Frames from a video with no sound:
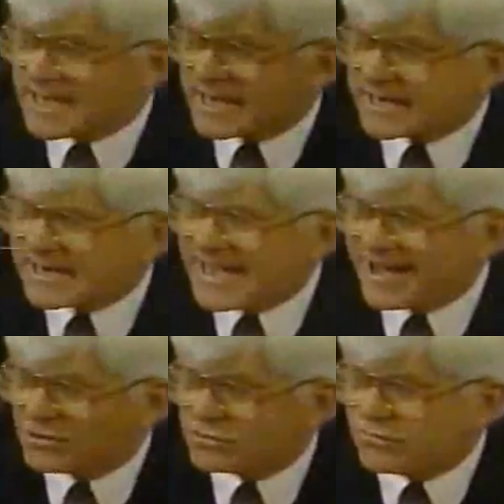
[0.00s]
then,
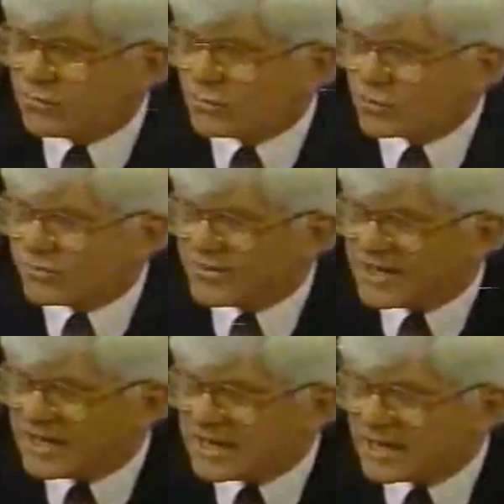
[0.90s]
account for
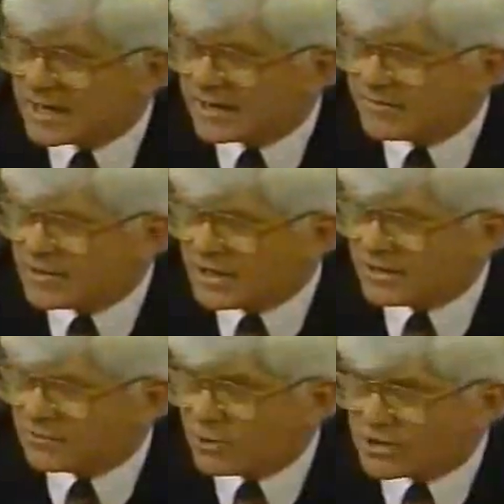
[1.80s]
the
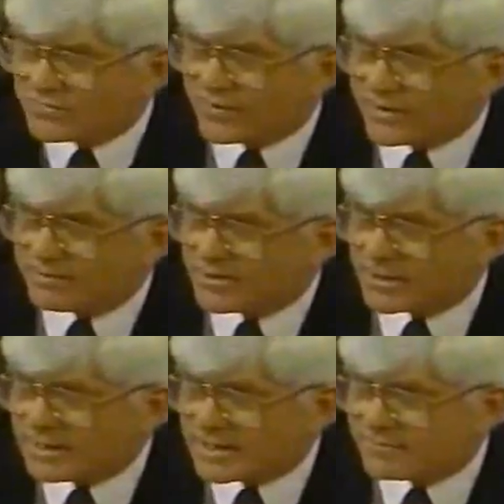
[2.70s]

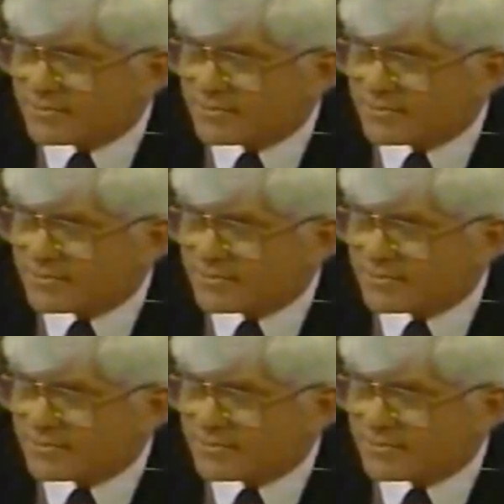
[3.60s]
cross-variability